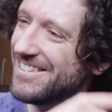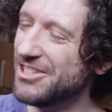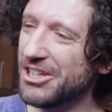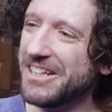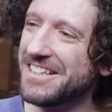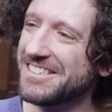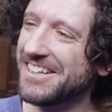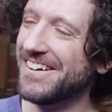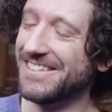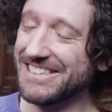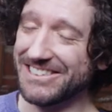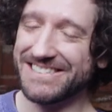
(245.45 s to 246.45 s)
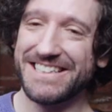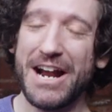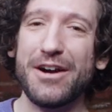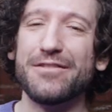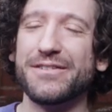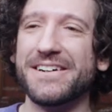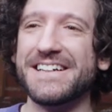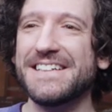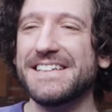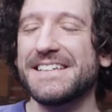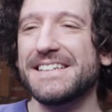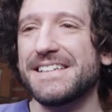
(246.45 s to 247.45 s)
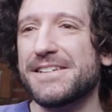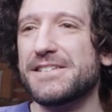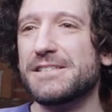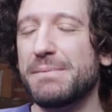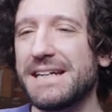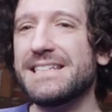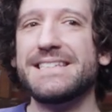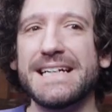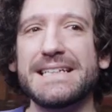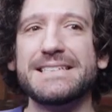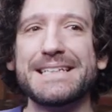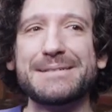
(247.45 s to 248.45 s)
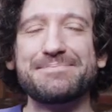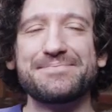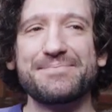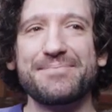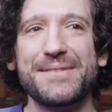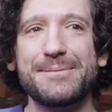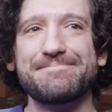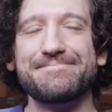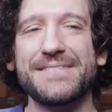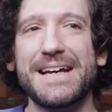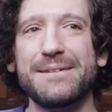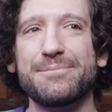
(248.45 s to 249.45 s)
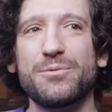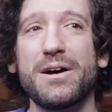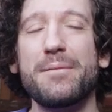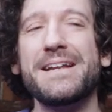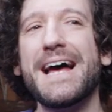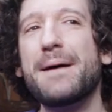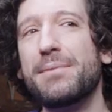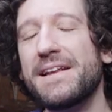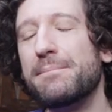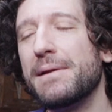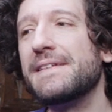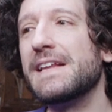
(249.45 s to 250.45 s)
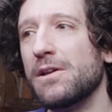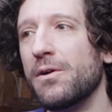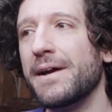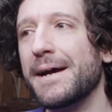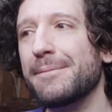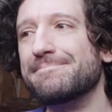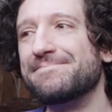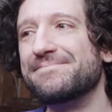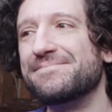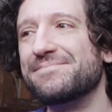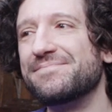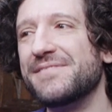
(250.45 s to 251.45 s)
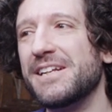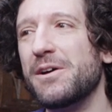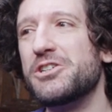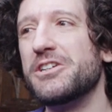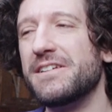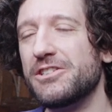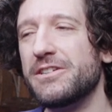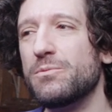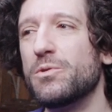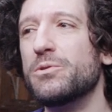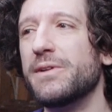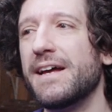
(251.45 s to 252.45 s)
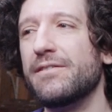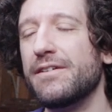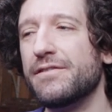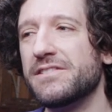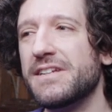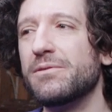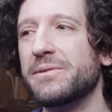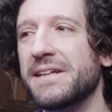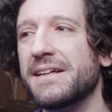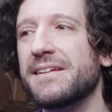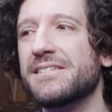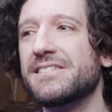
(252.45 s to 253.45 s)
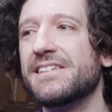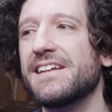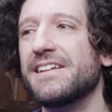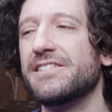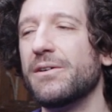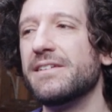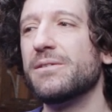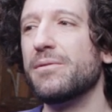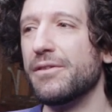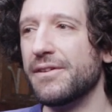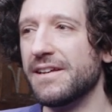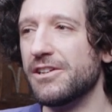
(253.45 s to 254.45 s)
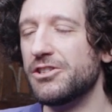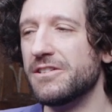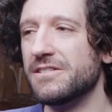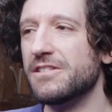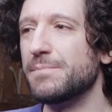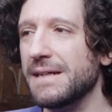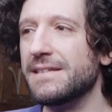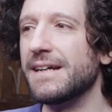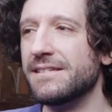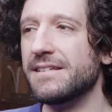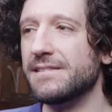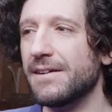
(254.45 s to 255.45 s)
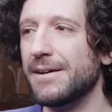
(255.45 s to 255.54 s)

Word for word: Genghis Khan, terrifying. Speed dating. And, well, I mean, Anne Boleyn played the long game you know, she, she wooed Henry for several years, so I don't think she's the speed dating oh, type.